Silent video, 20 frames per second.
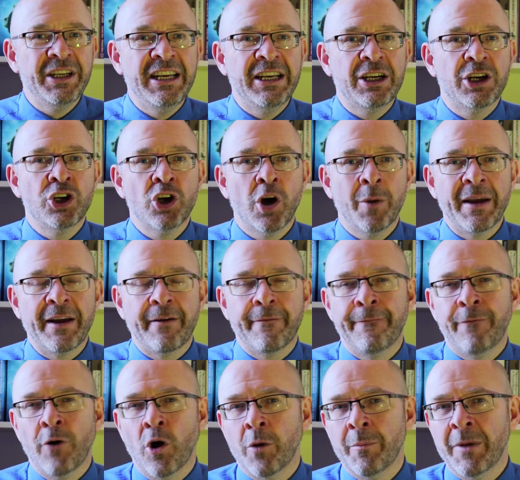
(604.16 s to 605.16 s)
Economic
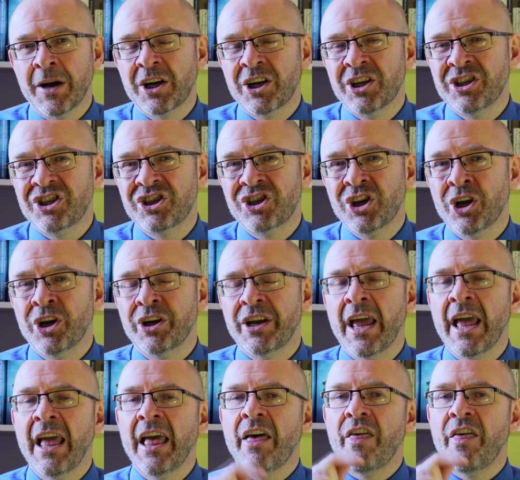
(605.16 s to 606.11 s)
Forum are concerned,